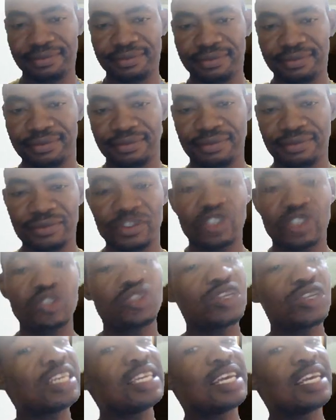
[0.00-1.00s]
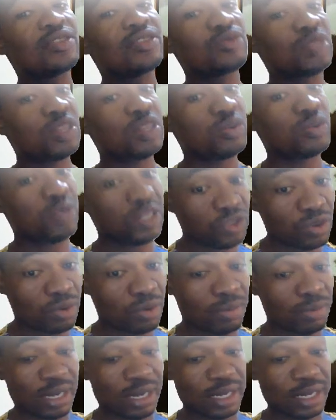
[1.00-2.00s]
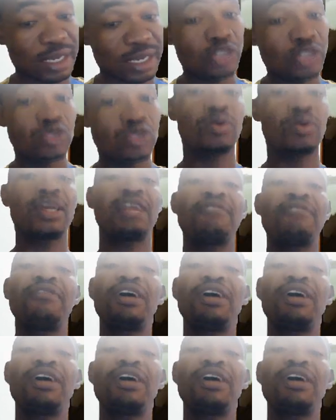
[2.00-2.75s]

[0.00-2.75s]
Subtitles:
It usually ends with a question mark. So whenever you are